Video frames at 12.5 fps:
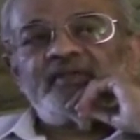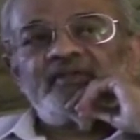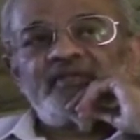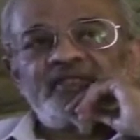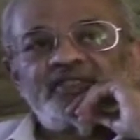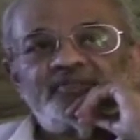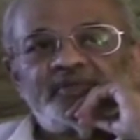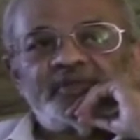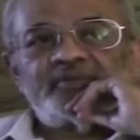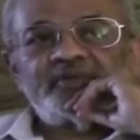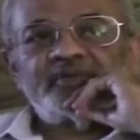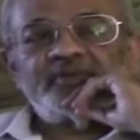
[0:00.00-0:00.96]
These
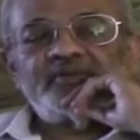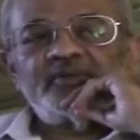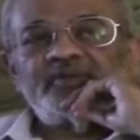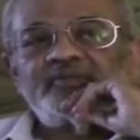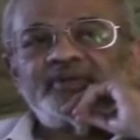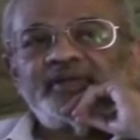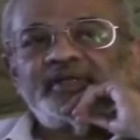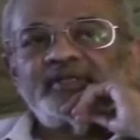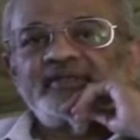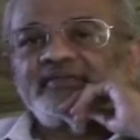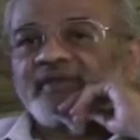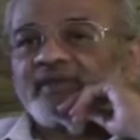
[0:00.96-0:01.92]
people will
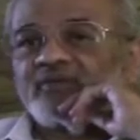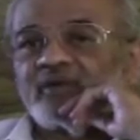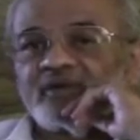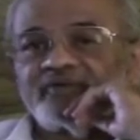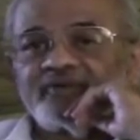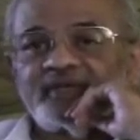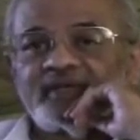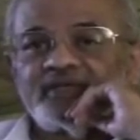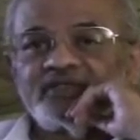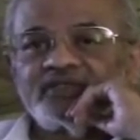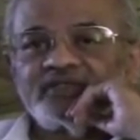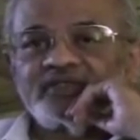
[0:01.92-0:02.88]
bring their
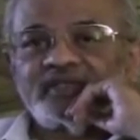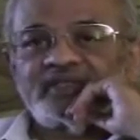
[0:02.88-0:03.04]
qualifications,